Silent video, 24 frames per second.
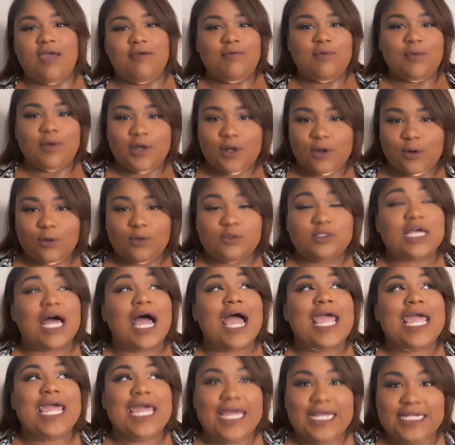Everyone knows
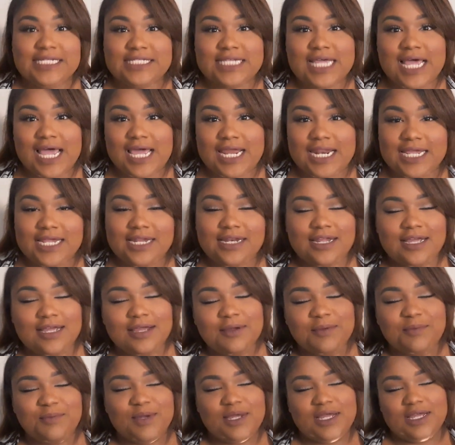I hate to edit,
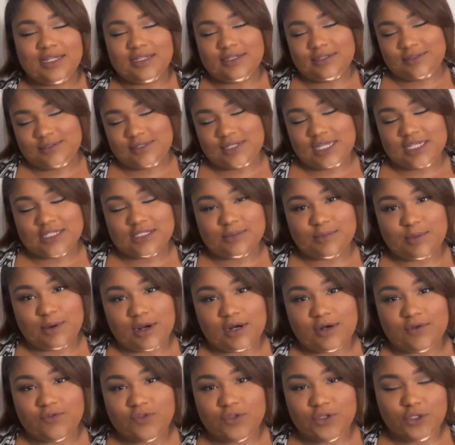but it's
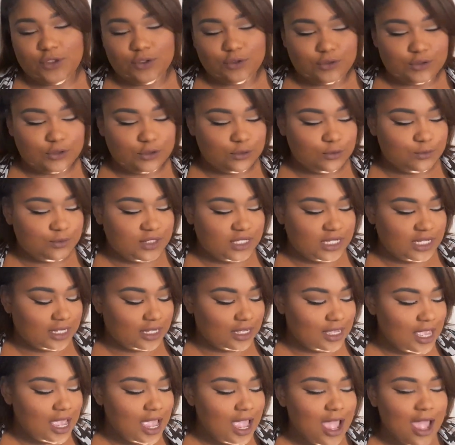part of the YouTube
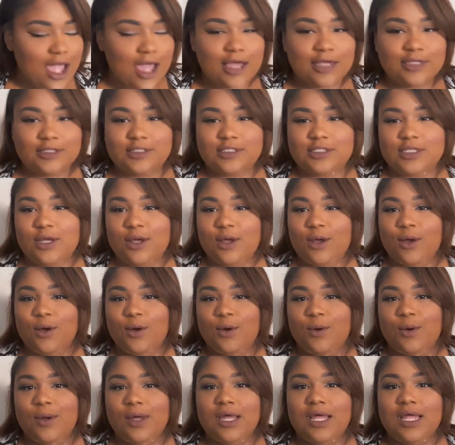thing.
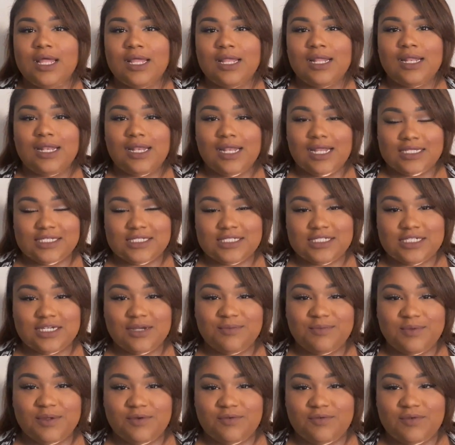So let's
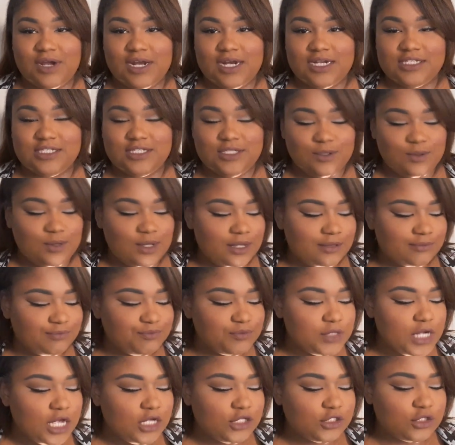jump in right to it.
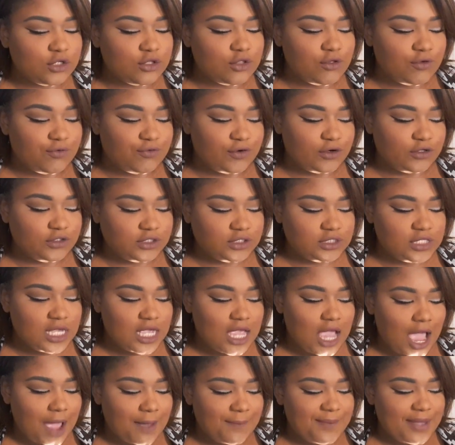So the first
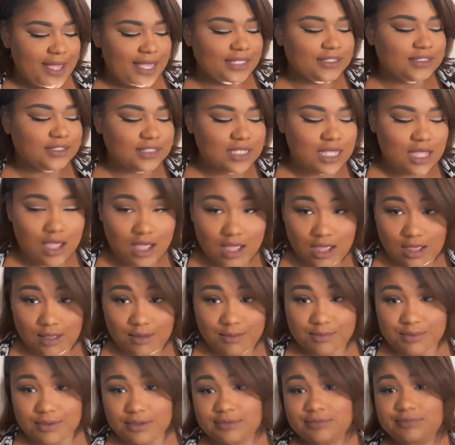thing I picked
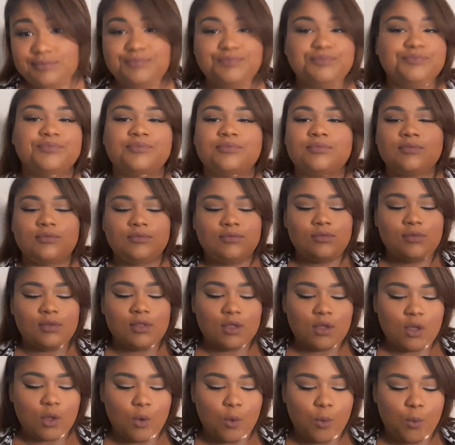up
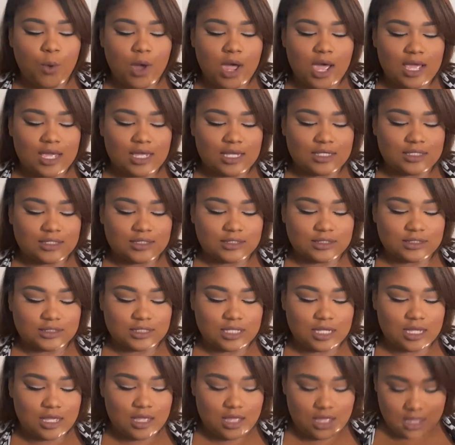was,
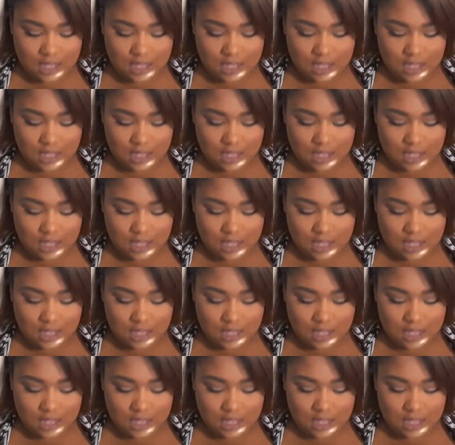